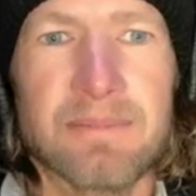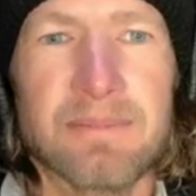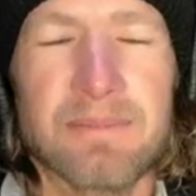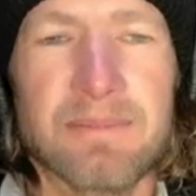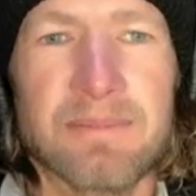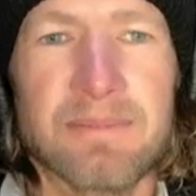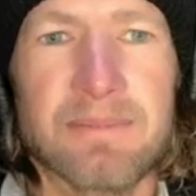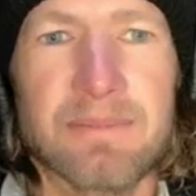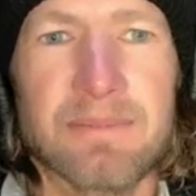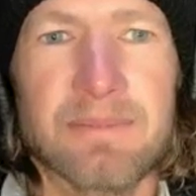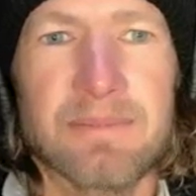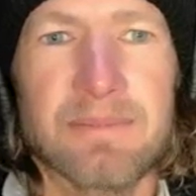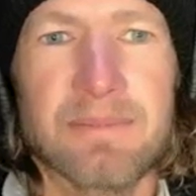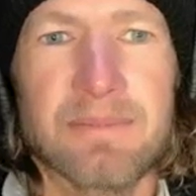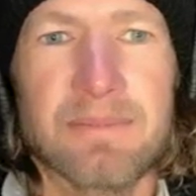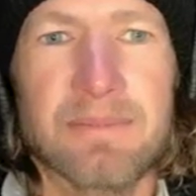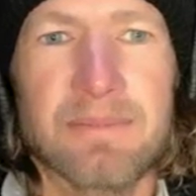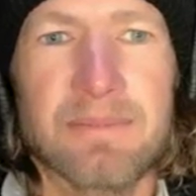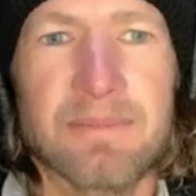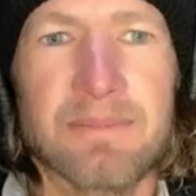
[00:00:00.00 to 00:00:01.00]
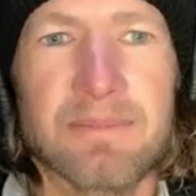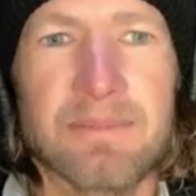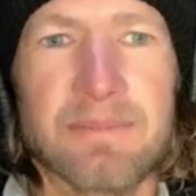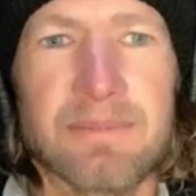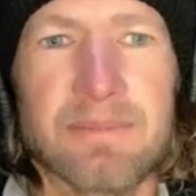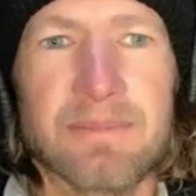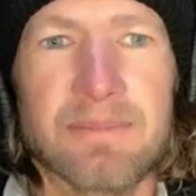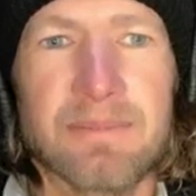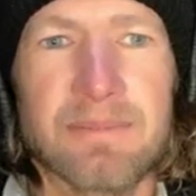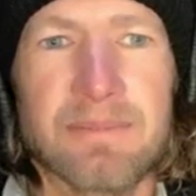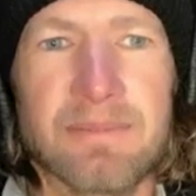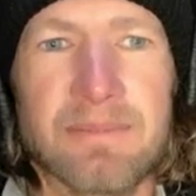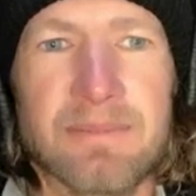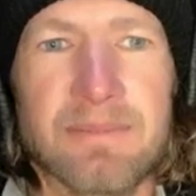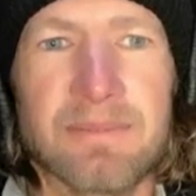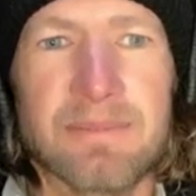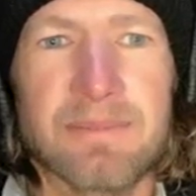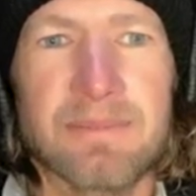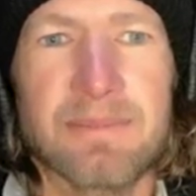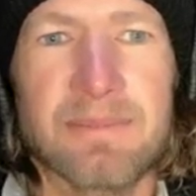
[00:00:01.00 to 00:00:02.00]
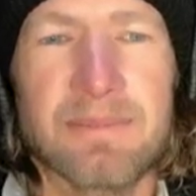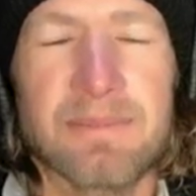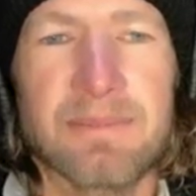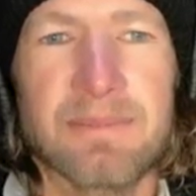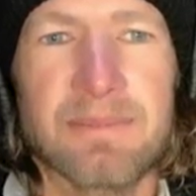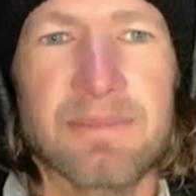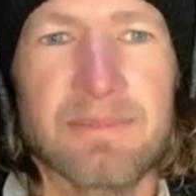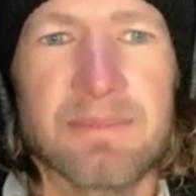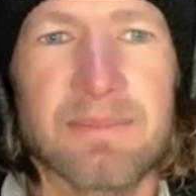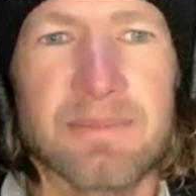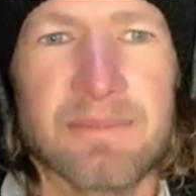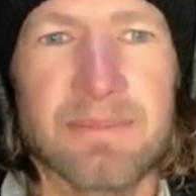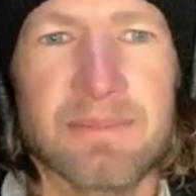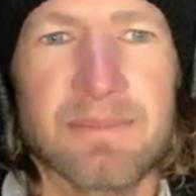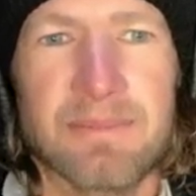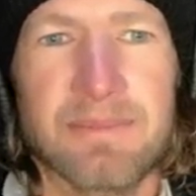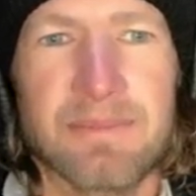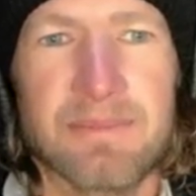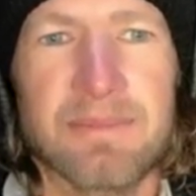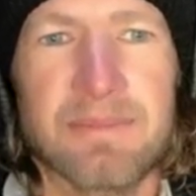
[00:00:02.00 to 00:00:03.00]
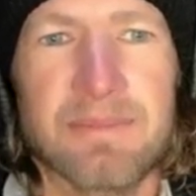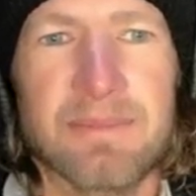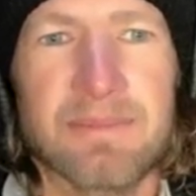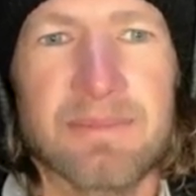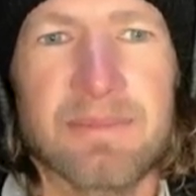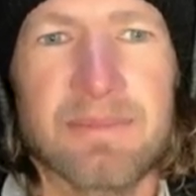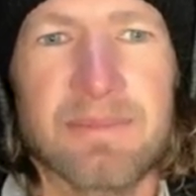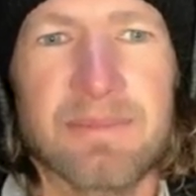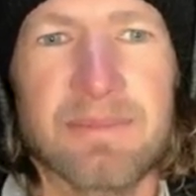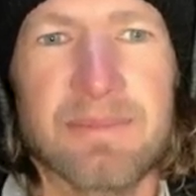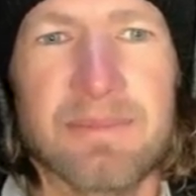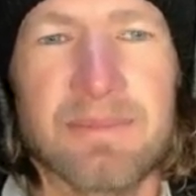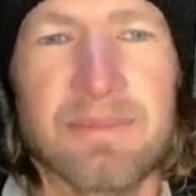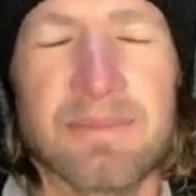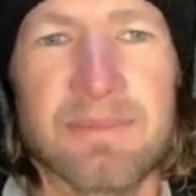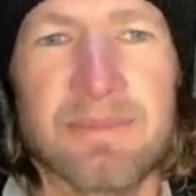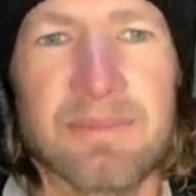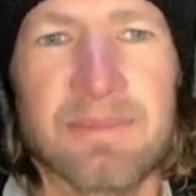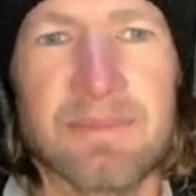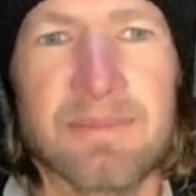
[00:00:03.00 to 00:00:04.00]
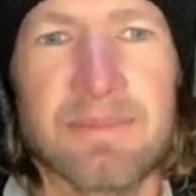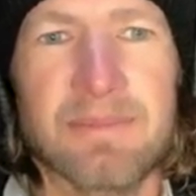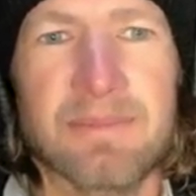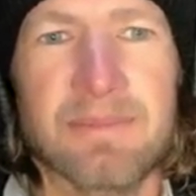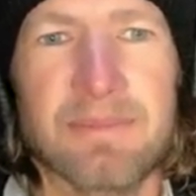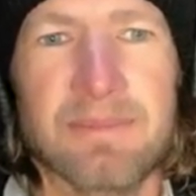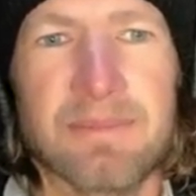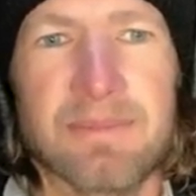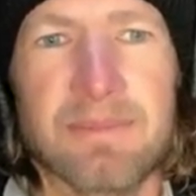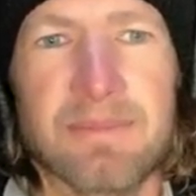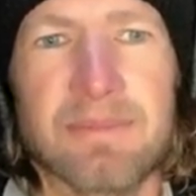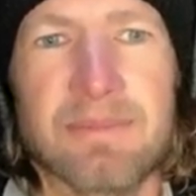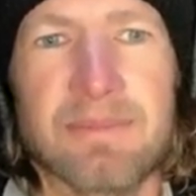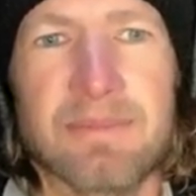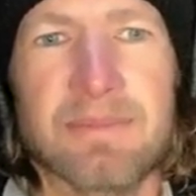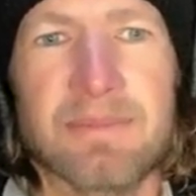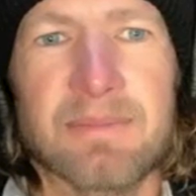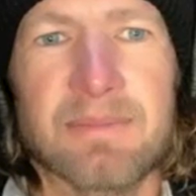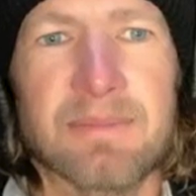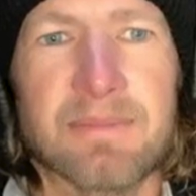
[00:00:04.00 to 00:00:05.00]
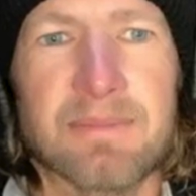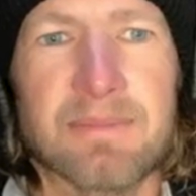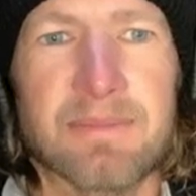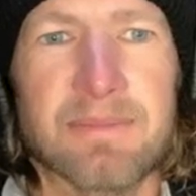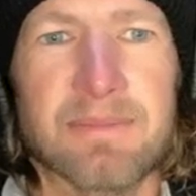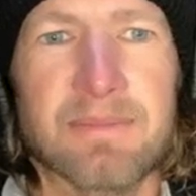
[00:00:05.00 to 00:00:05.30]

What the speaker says: (silent)